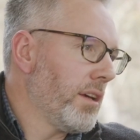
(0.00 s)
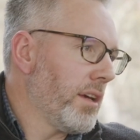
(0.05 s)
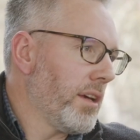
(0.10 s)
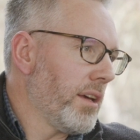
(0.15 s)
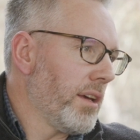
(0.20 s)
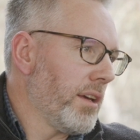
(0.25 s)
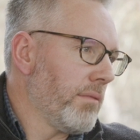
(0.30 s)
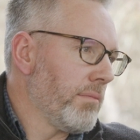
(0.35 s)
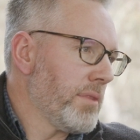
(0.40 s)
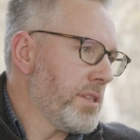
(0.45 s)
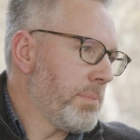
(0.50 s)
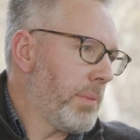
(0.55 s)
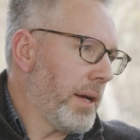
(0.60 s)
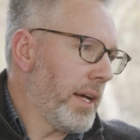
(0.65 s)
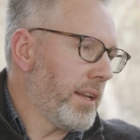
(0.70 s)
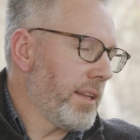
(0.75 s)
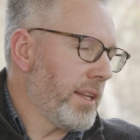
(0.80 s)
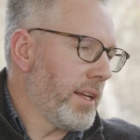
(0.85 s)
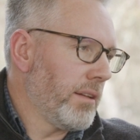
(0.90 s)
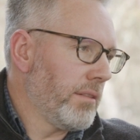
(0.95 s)
As part
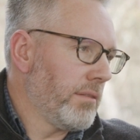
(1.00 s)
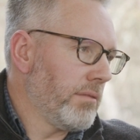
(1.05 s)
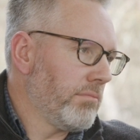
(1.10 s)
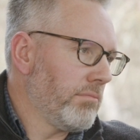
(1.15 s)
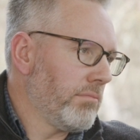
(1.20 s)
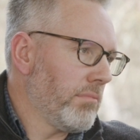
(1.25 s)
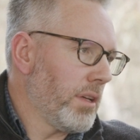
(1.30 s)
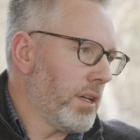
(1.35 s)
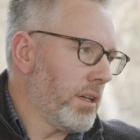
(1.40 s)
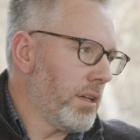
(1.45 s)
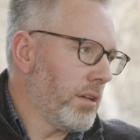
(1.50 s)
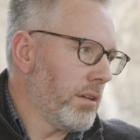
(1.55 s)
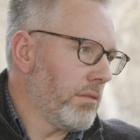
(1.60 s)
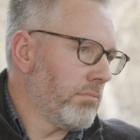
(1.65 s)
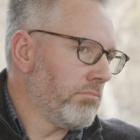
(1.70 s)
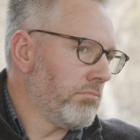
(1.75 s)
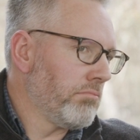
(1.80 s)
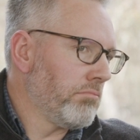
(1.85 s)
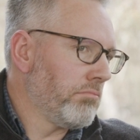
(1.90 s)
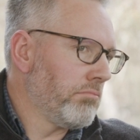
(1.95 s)
of that.
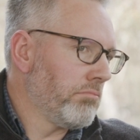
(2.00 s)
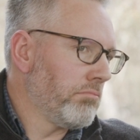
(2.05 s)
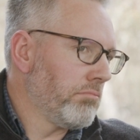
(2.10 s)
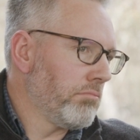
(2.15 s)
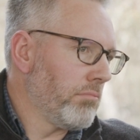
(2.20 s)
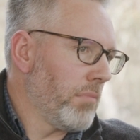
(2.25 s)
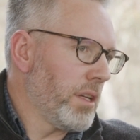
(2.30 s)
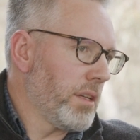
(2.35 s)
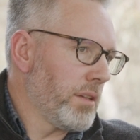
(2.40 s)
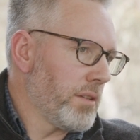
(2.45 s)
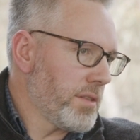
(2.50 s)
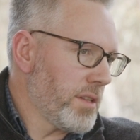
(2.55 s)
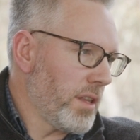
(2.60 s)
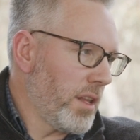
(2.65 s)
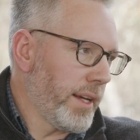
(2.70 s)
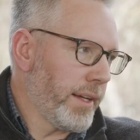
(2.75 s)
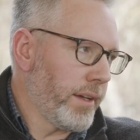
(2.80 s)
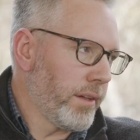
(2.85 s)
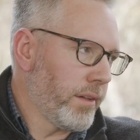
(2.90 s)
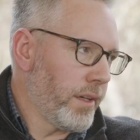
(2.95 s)
And it's
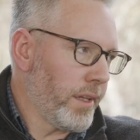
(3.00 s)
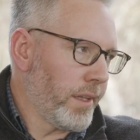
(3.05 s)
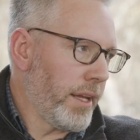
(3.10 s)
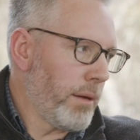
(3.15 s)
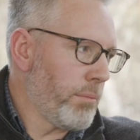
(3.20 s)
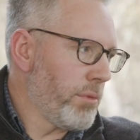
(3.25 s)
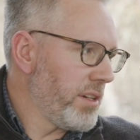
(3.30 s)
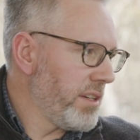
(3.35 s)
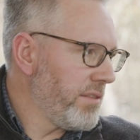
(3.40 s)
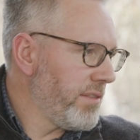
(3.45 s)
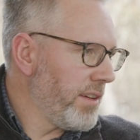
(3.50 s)
like a collaborative